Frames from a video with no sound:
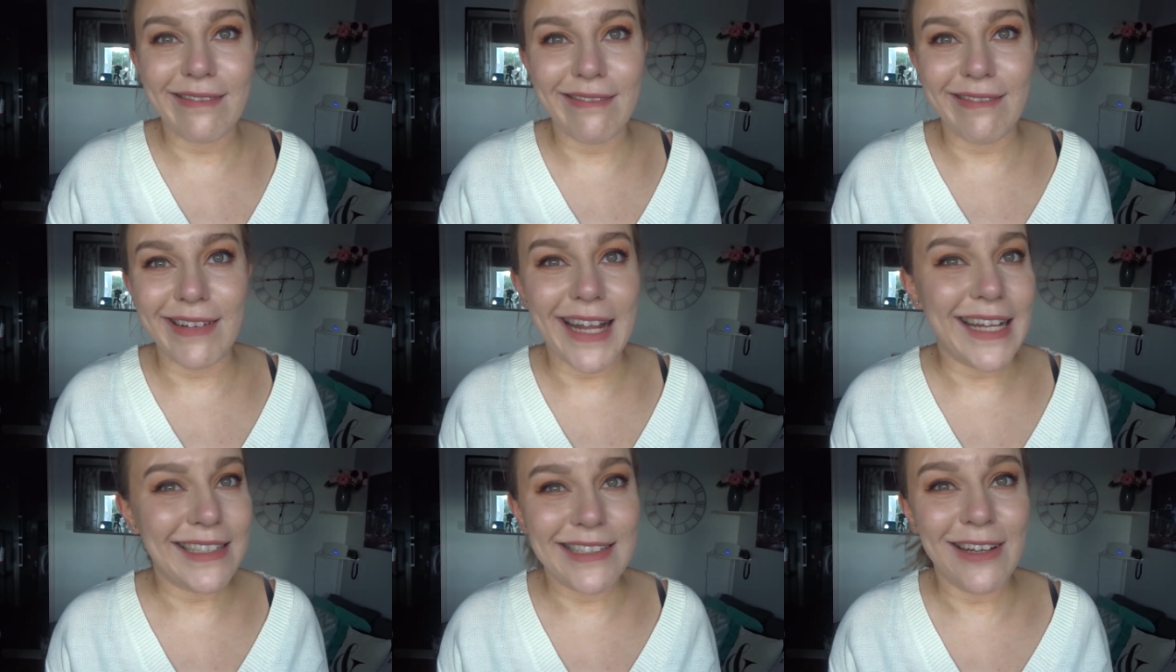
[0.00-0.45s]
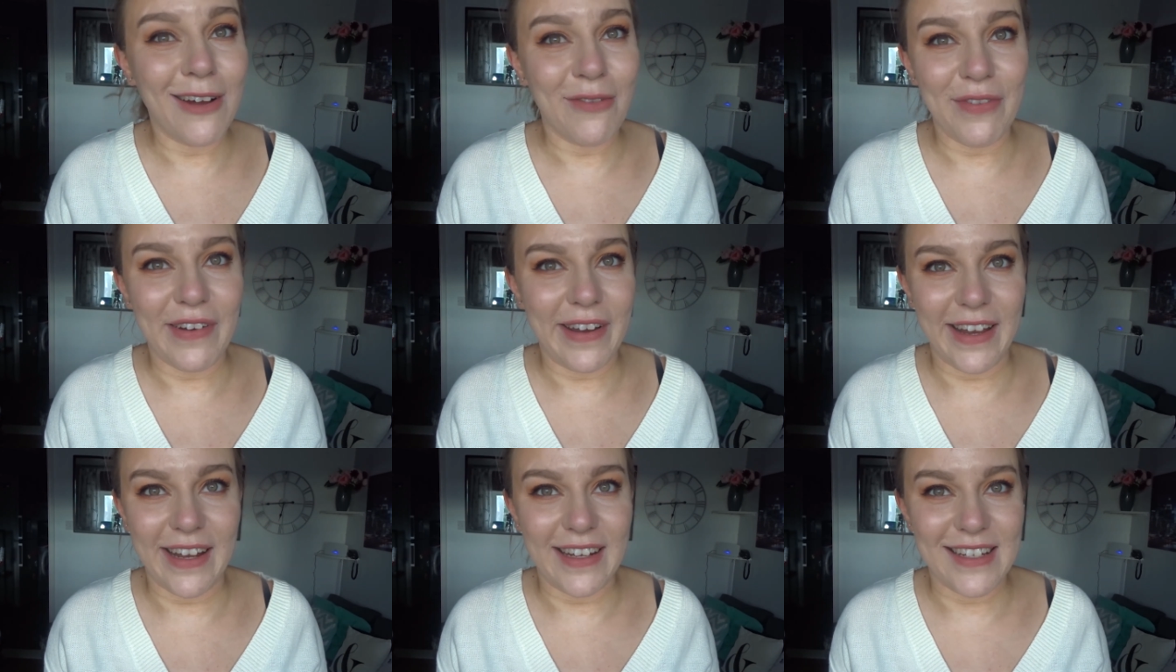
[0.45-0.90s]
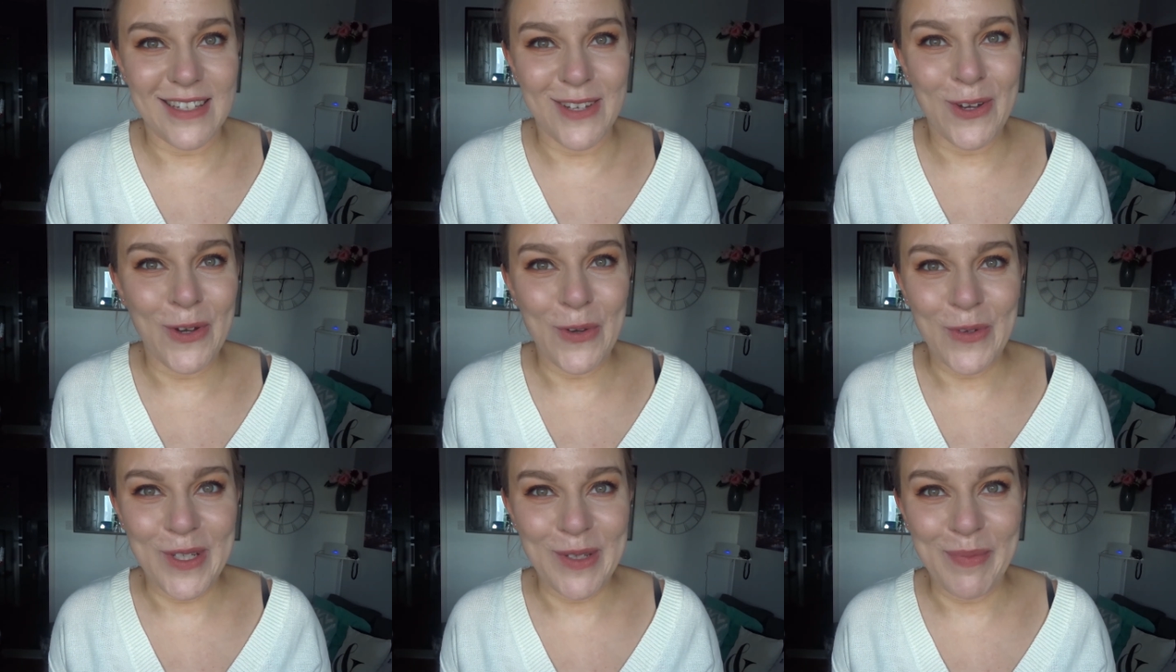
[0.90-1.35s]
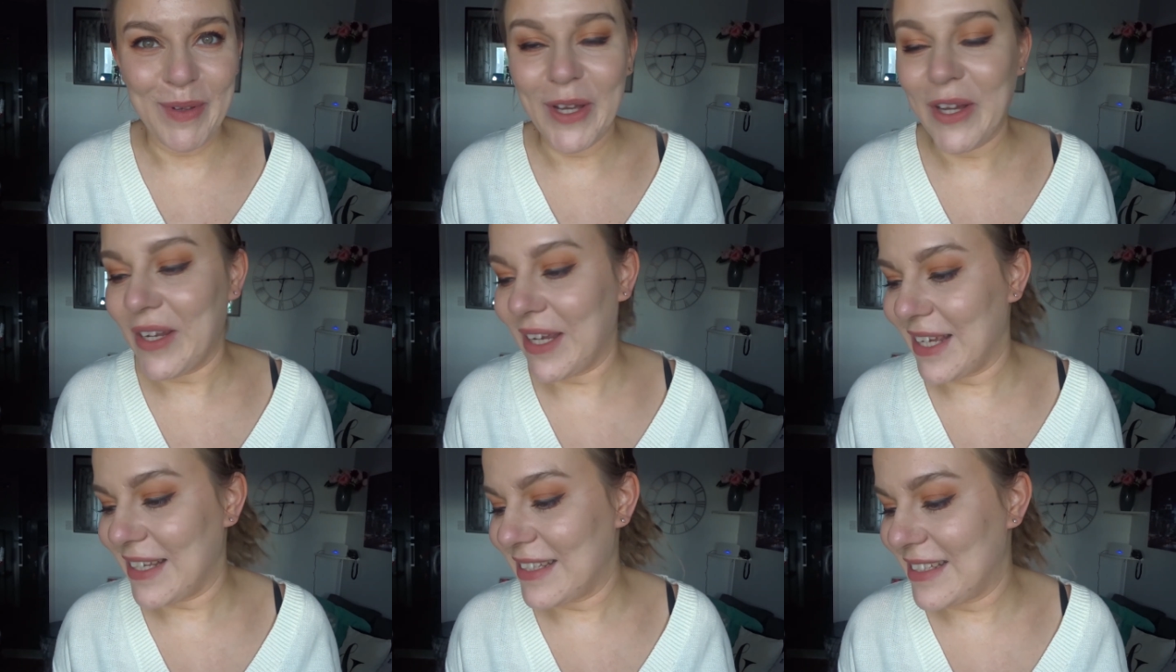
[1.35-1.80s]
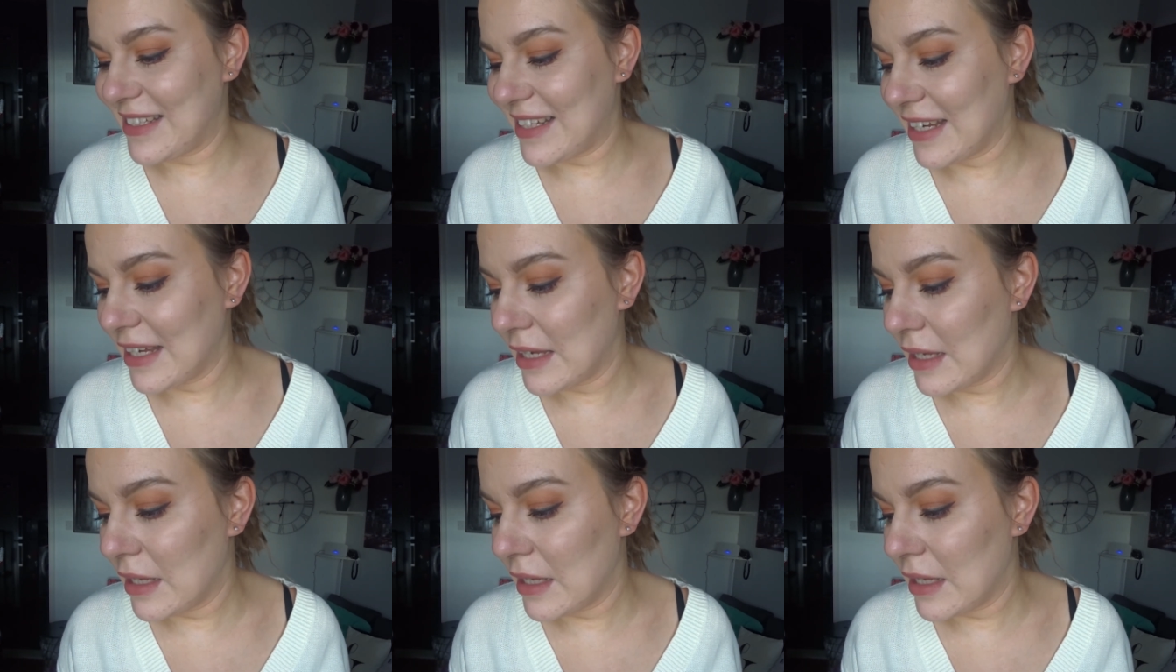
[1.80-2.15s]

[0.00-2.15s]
It's not very good at all, to be honest.